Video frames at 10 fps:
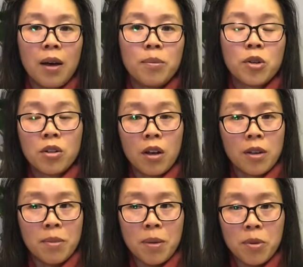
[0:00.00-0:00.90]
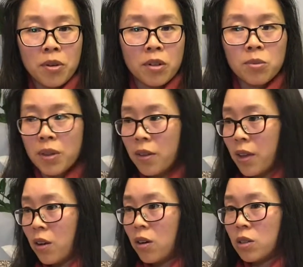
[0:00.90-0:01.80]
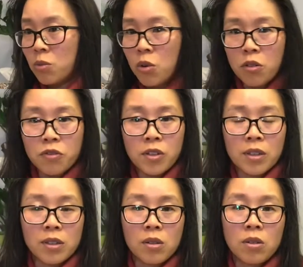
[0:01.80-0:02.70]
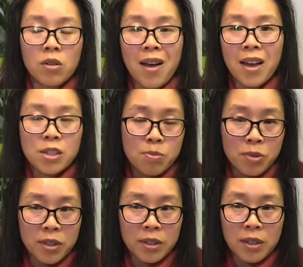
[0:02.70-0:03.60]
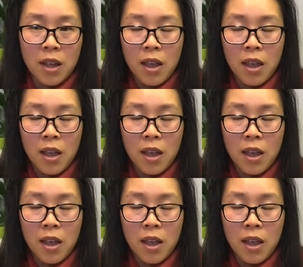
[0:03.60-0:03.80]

your client may be on, whether they're on warfarin or aspirin,